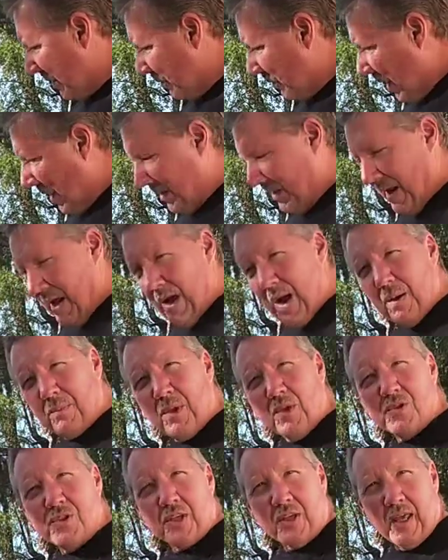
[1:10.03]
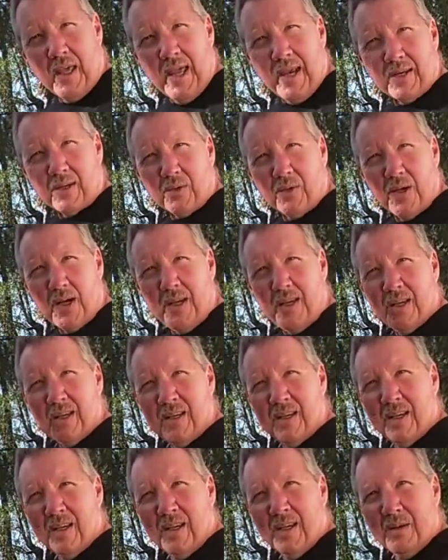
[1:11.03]
Right now I'm using hickory,
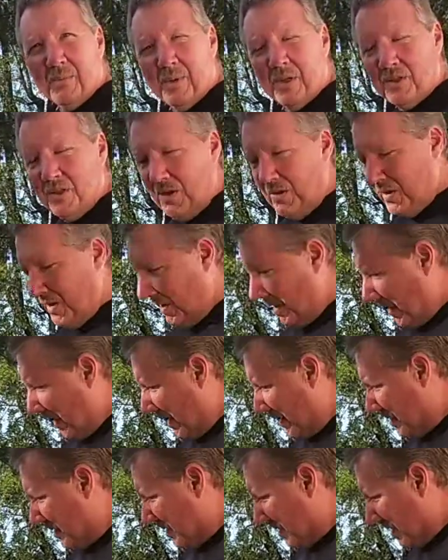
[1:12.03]
but you can get,